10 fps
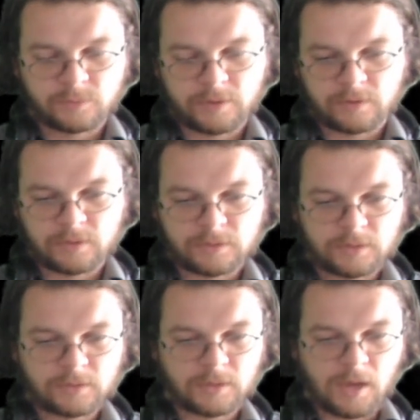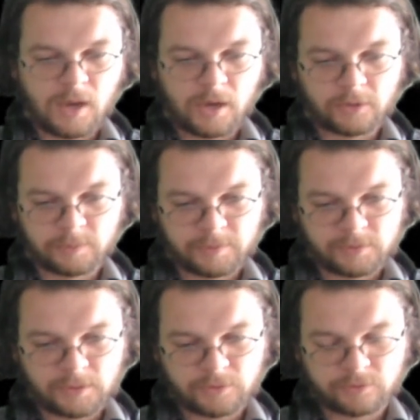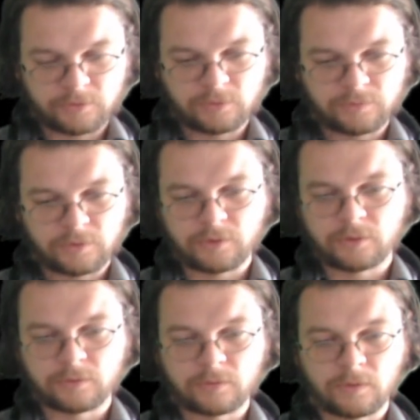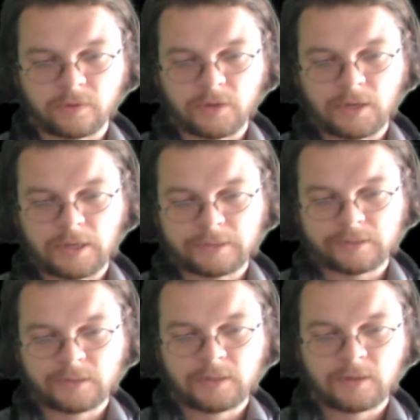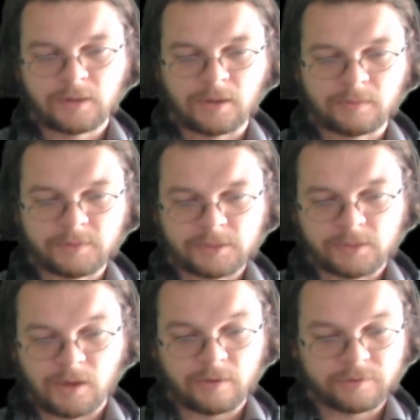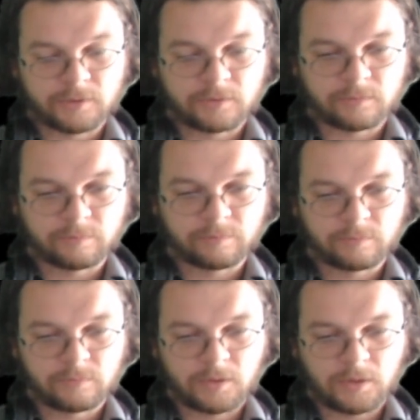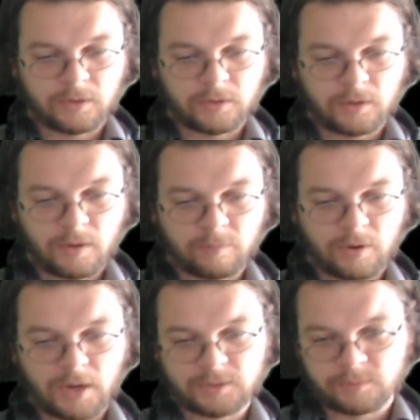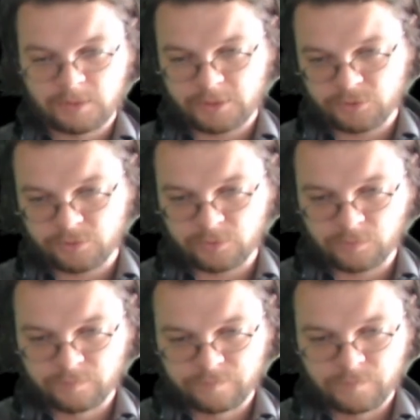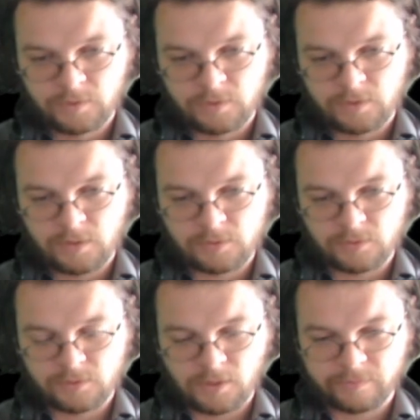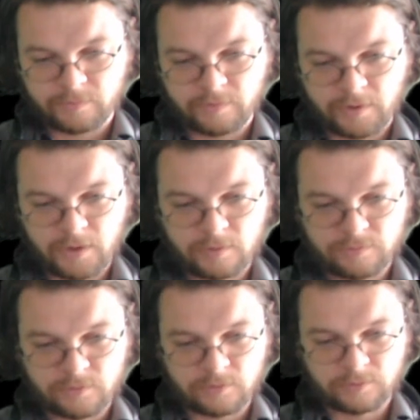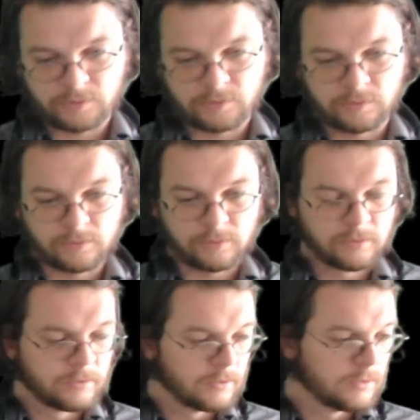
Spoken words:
whether this is 100% true for you or not, it's often approximately true. And so it's often very helpful to